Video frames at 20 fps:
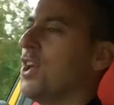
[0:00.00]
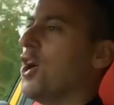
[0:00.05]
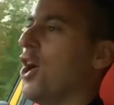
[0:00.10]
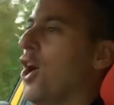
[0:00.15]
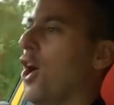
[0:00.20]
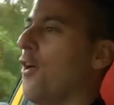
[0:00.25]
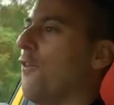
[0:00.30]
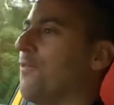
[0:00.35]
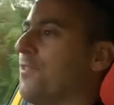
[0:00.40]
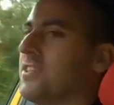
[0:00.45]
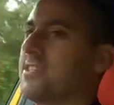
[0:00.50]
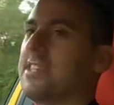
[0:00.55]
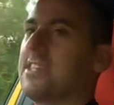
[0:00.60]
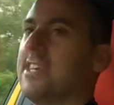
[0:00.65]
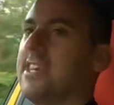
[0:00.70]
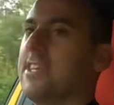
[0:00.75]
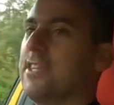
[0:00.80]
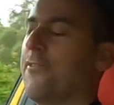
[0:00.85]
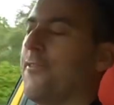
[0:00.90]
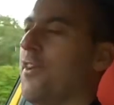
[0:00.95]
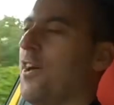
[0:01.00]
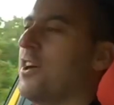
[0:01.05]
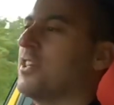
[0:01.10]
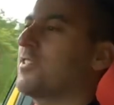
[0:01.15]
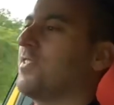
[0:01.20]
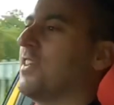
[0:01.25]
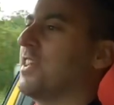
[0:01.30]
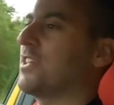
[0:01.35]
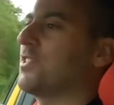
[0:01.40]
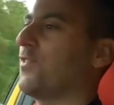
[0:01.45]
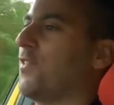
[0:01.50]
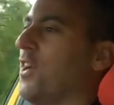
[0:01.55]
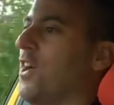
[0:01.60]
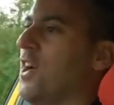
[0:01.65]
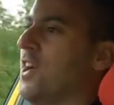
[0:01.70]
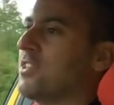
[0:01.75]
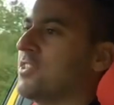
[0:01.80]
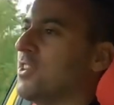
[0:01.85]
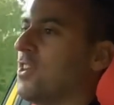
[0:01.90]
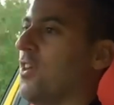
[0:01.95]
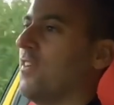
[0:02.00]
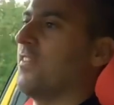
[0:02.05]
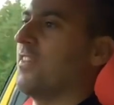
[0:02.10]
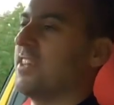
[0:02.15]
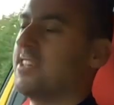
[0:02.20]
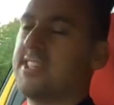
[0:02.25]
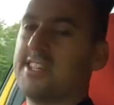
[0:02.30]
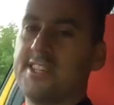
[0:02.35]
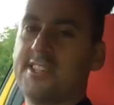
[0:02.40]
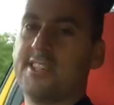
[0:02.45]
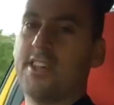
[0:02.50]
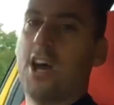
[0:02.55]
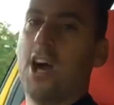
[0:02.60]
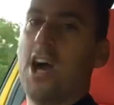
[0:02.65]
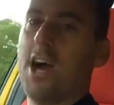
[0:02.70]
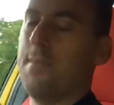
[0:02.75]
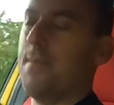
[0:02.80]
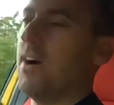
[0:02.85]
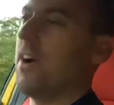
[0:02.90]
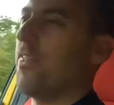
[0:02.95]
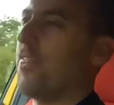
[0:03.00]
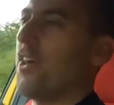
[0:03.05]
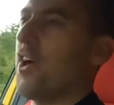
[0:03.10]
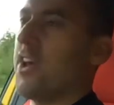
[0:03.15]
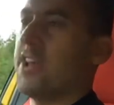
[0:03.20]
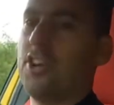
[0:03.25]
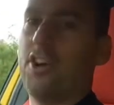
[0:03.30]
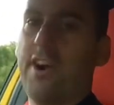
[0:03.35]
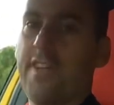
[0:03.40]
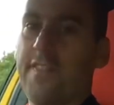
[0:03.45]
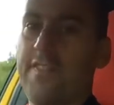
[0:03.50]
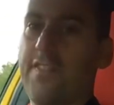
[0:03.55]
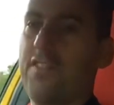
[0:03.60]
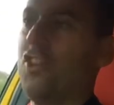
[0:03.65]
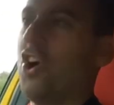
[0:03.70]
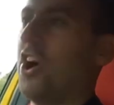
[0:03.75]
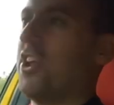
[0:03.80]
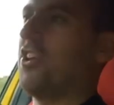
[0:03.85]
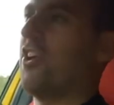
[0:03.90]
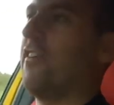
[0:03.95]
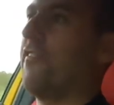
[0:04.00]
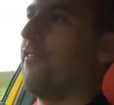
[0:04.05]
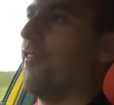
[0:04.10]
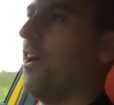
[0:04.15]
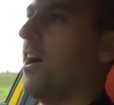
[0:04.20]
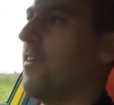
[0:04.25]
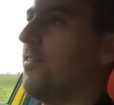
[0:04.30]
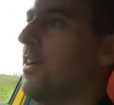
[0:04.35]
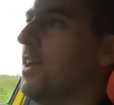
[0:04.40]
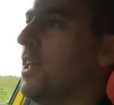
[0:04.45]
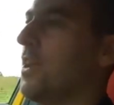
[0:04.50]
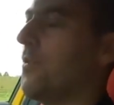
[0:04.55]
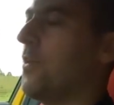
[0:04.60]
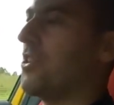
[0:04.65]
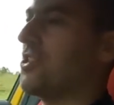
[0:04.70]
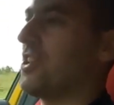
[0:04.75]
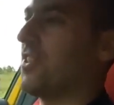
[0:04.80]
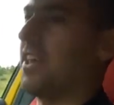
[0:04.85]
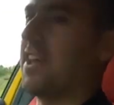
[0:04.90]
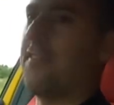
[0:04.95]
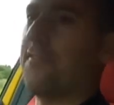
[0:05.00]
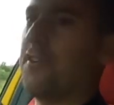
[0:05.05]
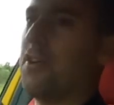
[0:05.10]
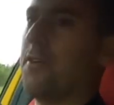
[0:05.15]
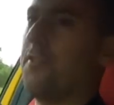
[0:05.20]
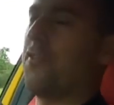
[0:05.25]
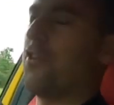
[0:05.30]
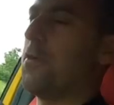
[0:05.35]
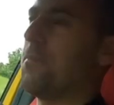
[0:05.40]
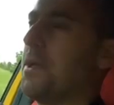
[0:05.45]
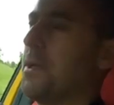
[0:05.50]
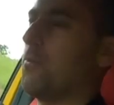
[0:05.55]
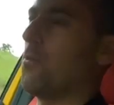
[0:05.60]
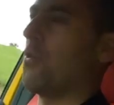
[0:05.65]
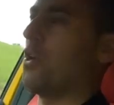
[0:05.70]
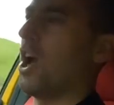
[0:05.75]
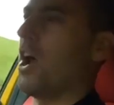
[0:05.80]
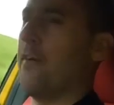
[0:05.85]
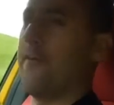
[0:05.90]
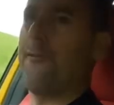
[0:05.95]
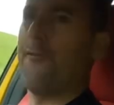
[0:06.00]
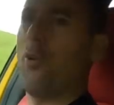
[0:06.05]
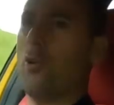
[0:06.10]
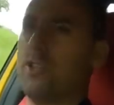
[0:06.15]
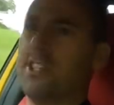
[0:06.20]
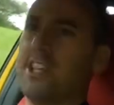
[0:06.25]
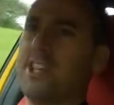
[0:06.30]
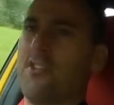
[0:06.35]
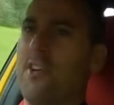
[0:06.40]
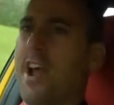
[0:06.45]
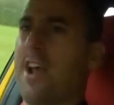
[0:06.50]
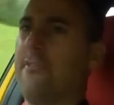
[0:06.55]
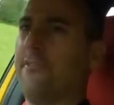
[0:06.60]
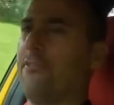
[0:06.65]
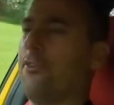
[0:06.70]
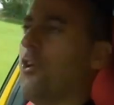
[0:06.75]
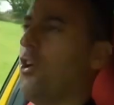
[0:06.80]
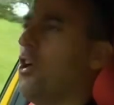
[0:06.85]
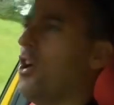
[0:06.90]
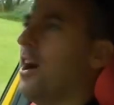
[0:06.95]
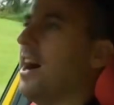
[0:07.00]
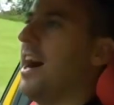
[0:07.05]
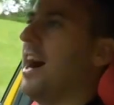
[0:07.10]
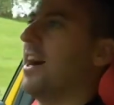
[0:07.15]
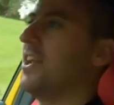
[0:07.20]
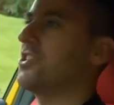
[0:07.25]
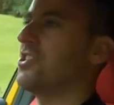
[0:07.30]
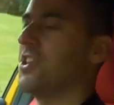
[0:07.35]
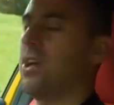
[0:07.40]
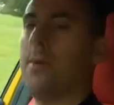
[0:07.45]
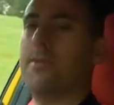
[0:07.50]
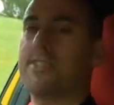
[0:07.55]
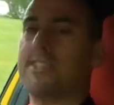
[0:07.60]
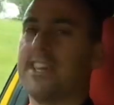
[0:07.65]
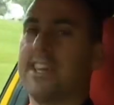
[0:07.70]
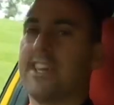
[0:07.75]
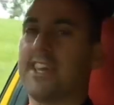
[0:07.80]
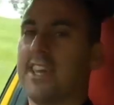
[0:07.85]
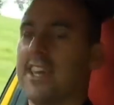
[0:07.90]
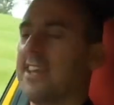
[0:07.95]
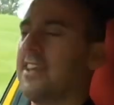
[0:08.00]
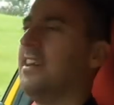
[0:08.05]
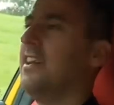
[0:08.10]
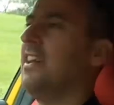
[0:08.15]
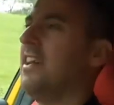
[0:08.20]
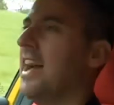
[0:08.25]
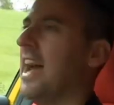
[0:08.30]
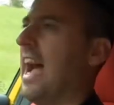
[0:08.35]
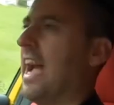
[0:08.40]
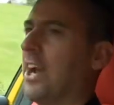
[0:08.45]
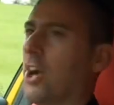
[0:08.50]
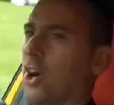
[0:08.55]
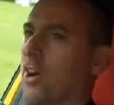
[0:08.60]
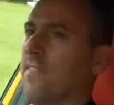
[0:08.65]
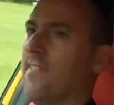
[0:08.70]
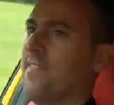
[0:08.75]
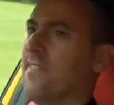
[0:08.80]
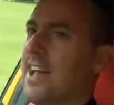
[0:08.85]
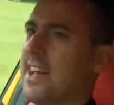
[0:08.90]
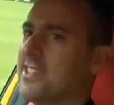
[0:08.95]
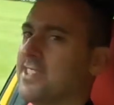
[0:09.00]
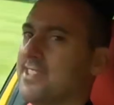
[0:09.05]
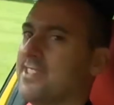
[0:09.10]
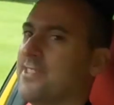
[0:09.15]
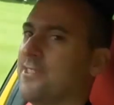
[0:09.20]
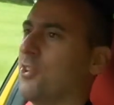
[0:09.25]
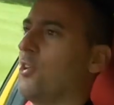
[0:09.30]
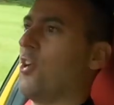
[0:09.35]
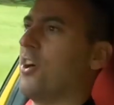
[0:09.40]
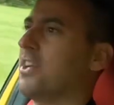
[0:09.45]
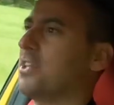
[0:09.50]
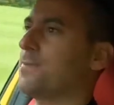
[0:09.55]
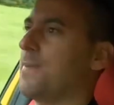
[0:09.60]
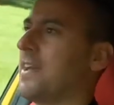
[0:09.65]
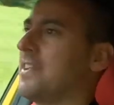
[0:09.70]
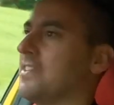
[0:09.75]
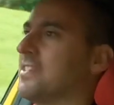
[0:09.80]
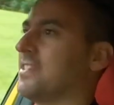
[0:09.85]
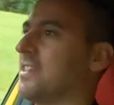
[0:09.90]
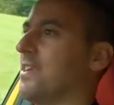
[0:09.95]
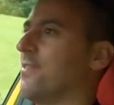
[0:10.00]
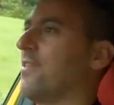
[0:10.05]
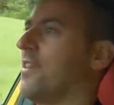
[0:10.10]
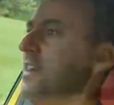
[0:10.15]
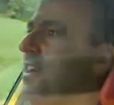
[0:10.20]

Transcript: Obviously, the first things first, this is 39,995, which I think few people are going 40 grand for a hot hatch, and I was thinking, hang on, that's not expensive,